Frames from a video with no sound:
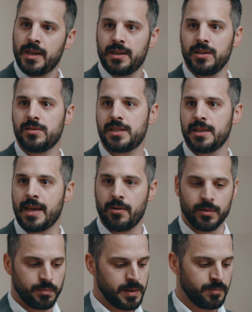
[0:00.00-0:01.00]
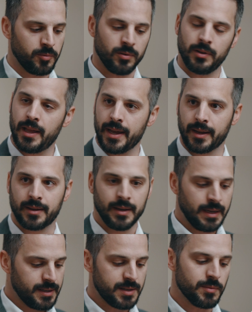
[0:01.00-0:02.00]
You see that with people like
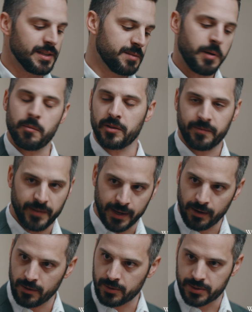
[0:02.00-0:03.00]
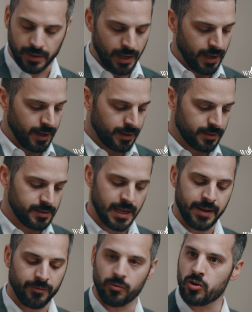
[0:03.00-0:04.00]
some of these public figures like
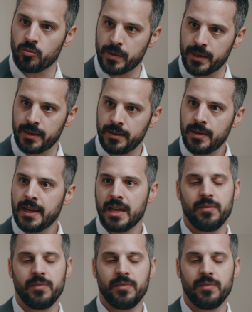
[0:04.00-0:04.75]
Dave Rubin, uh-huh.